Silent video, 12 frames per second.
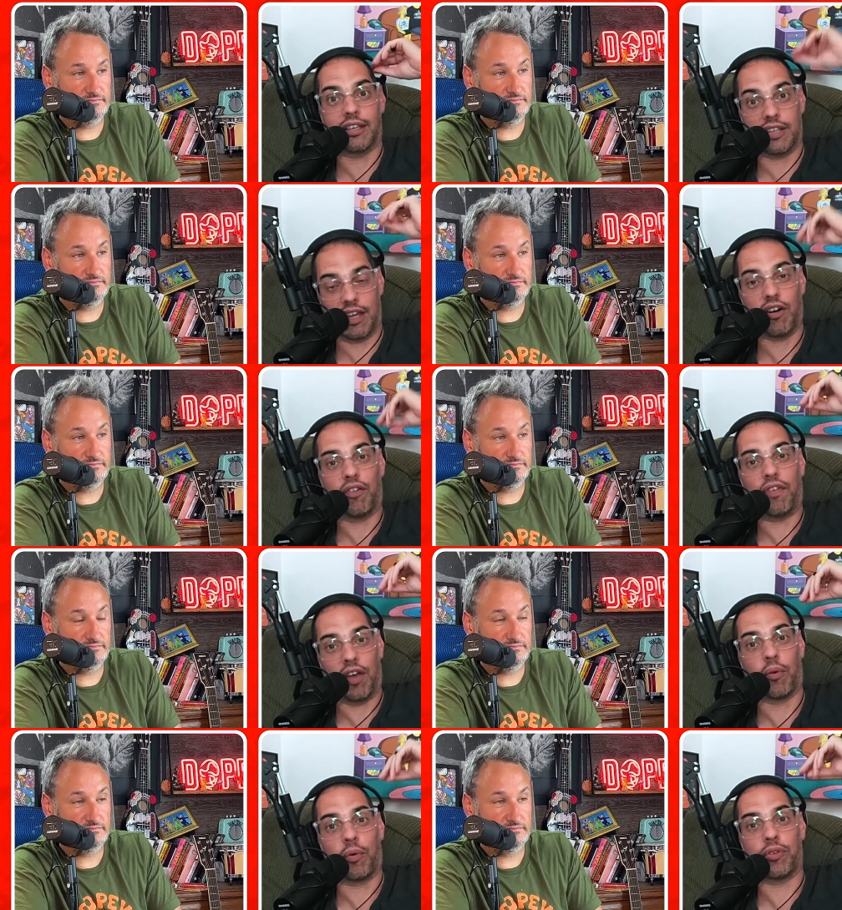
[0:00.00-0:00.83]
Speaker 1: is
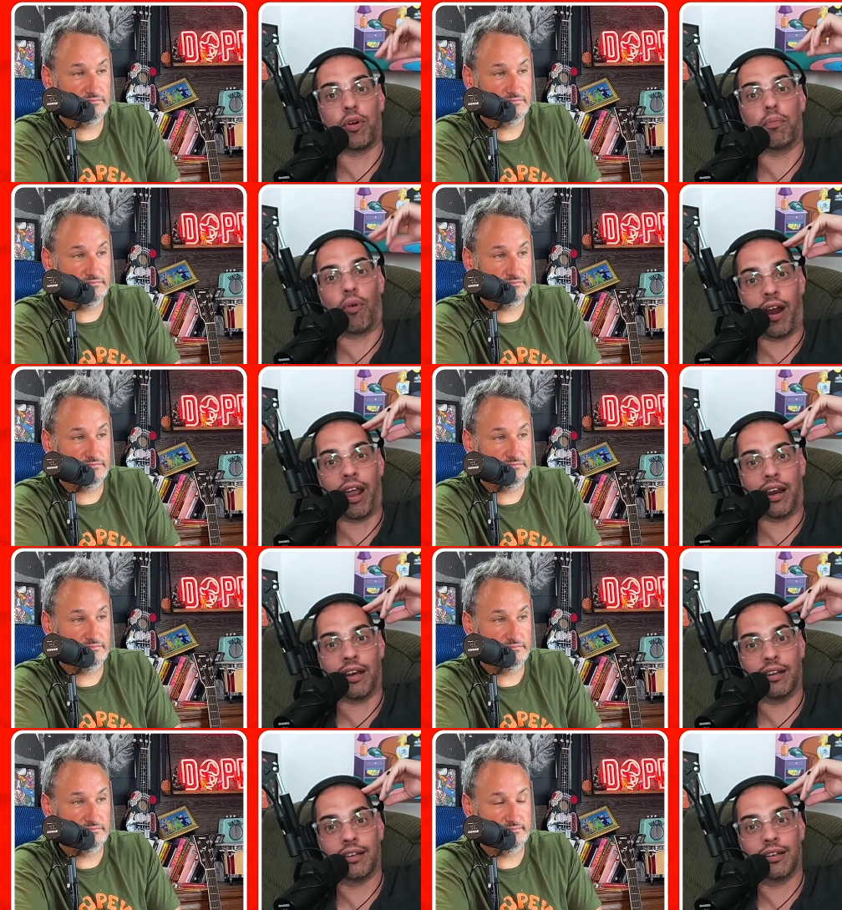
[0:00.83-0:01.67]
interfering with your
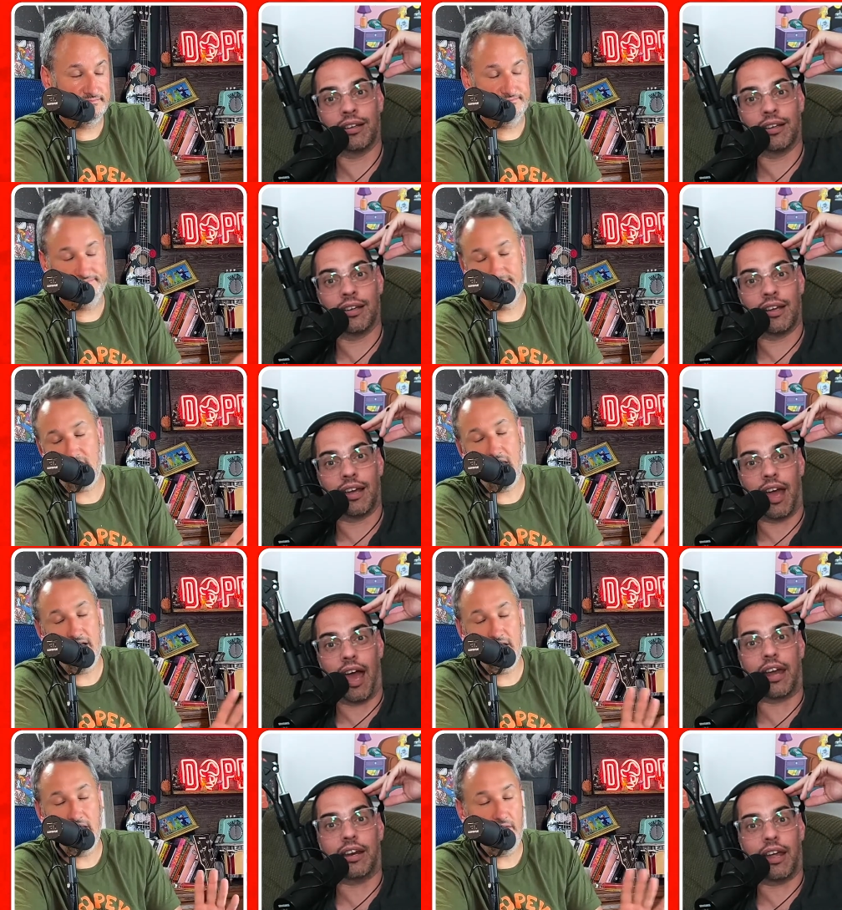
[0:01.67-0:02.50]
brain?
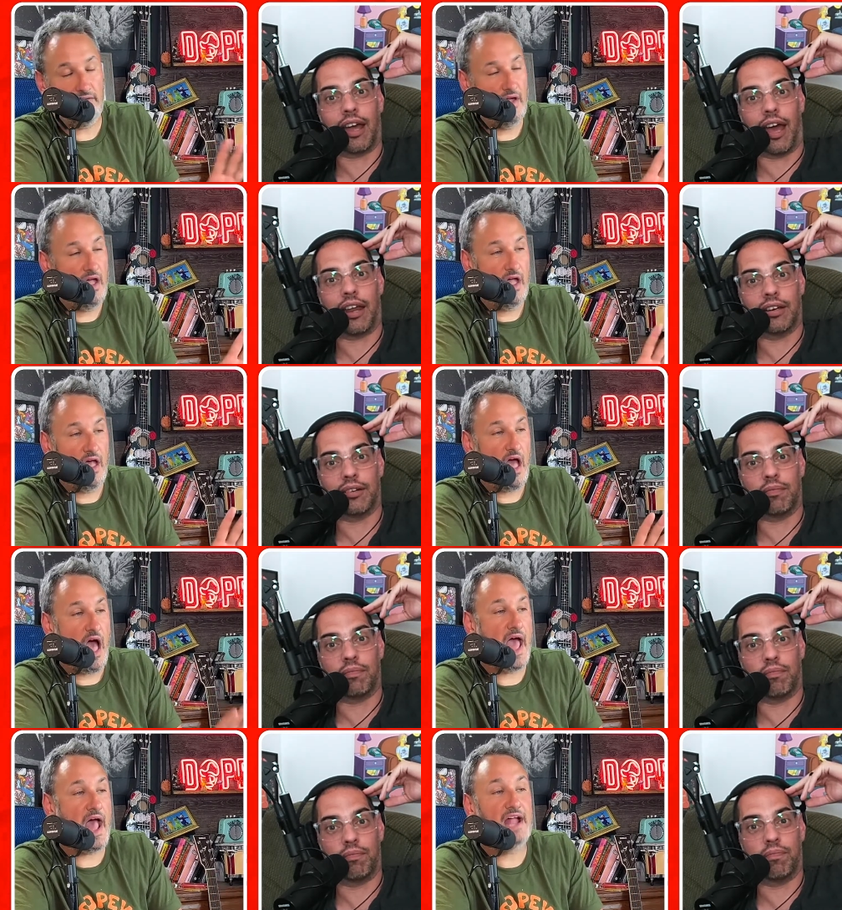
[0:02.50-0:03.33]
I don't and, know.
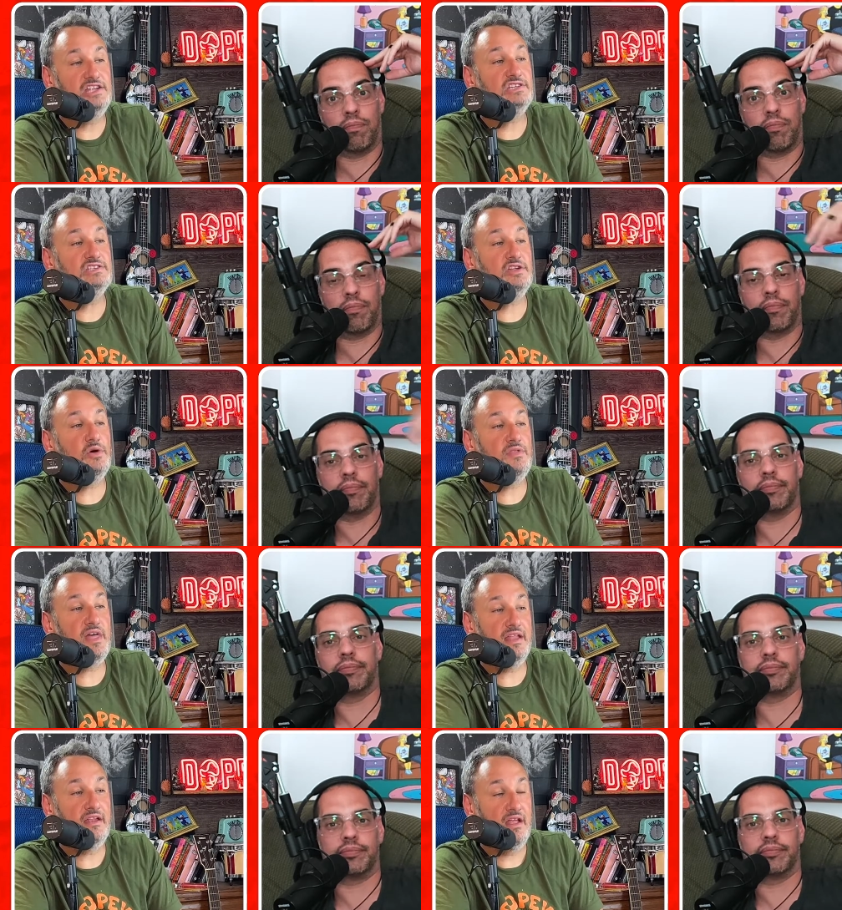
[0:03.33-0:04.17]
And
Speaker 2: I, I, just know
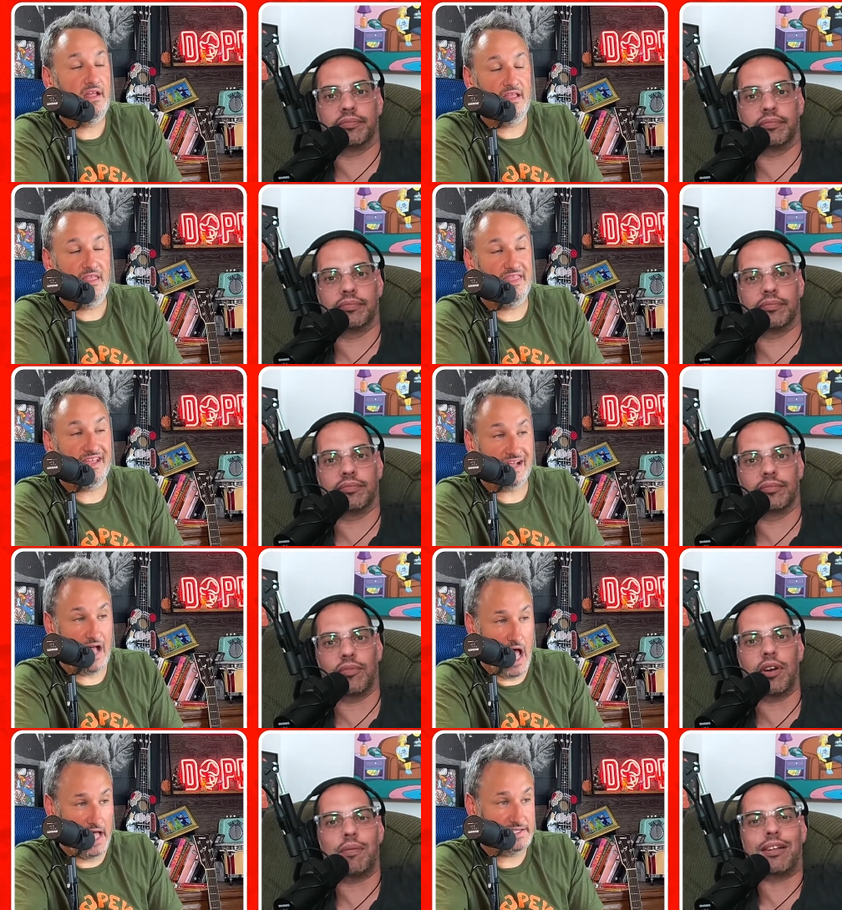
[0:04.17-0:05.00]
that the
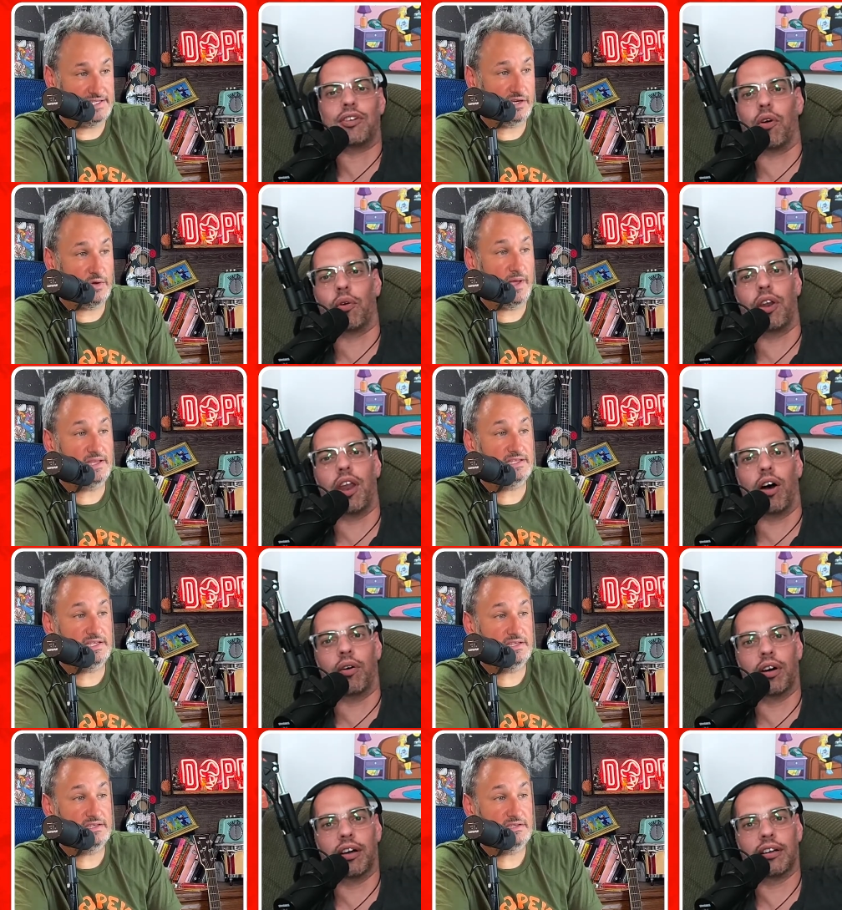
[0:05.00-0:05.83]

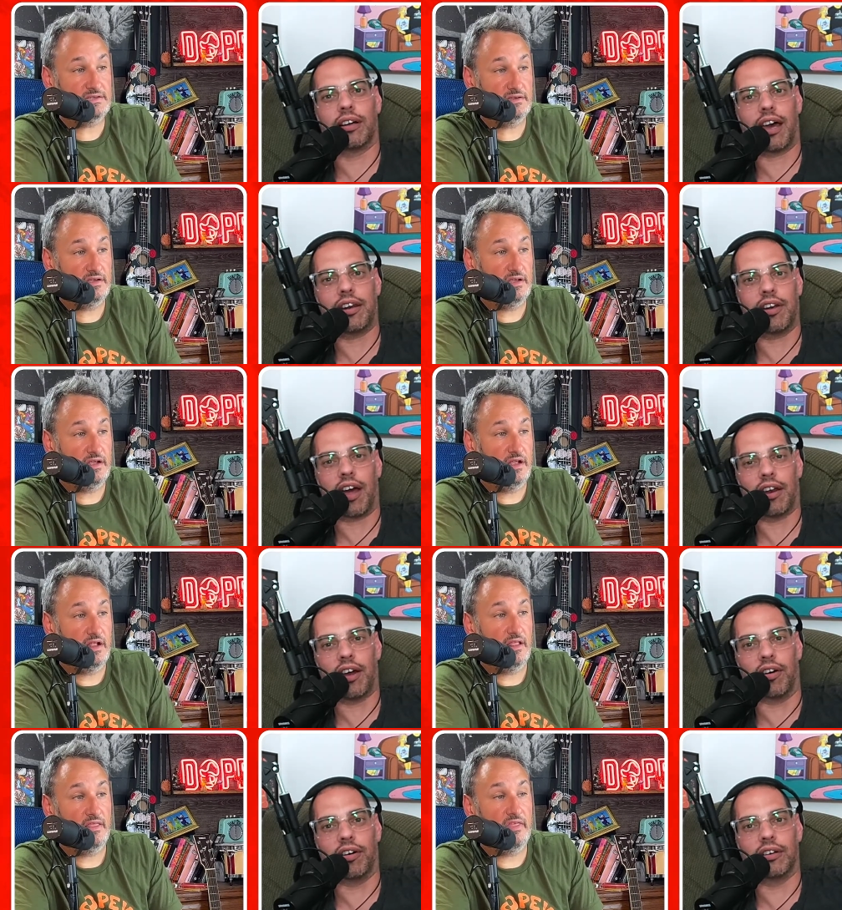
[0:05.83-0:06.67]
consequences. How do you
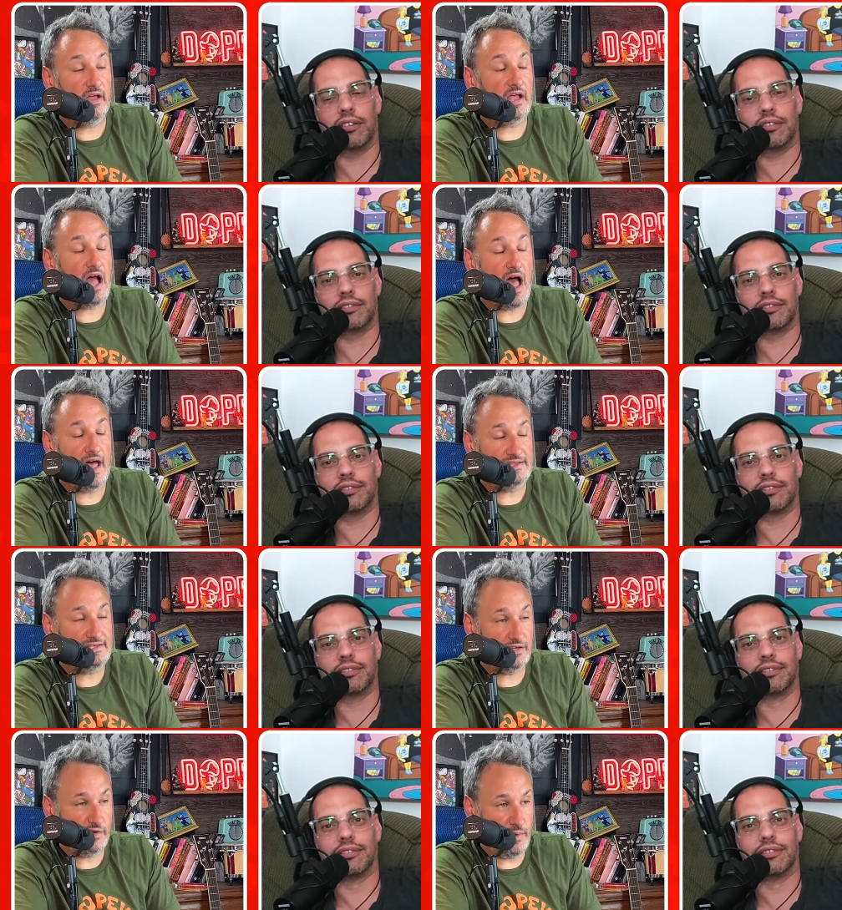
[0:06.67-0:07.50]
not know? The
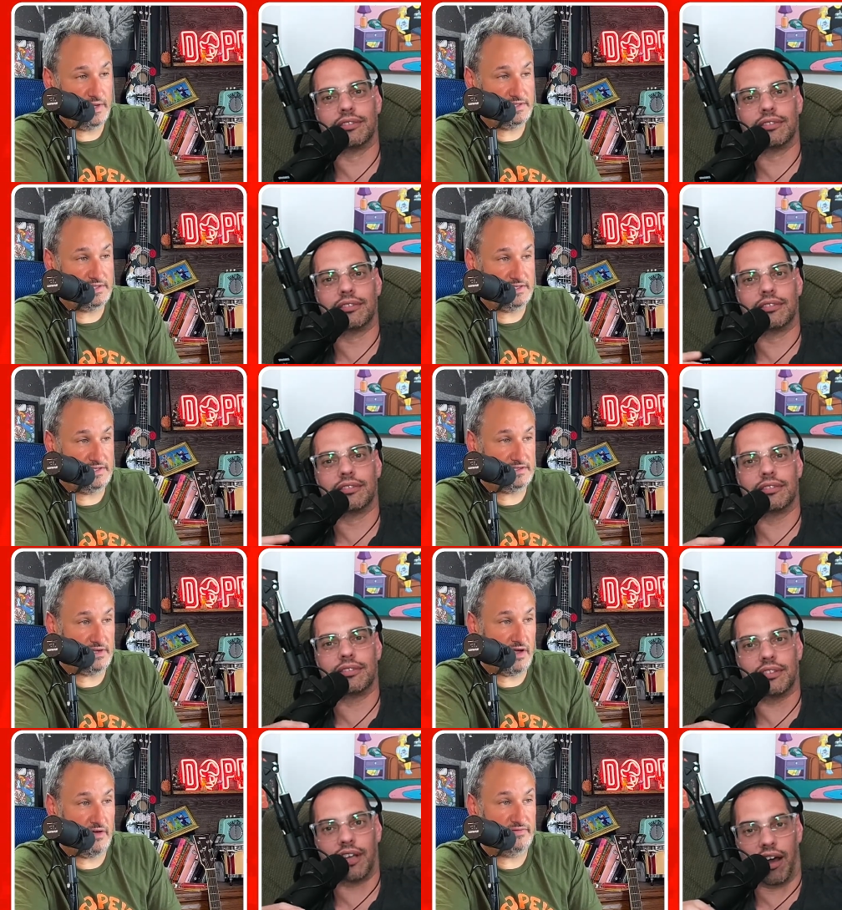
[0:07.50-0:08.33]

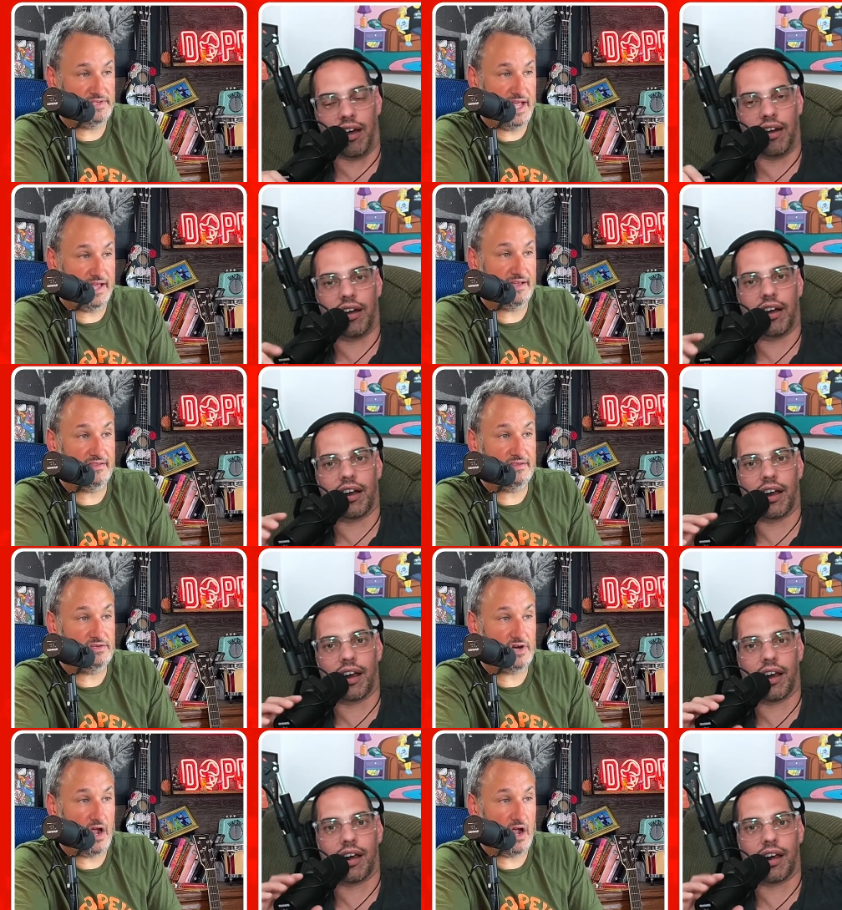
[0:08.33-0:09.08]
consequences of yeah. taking the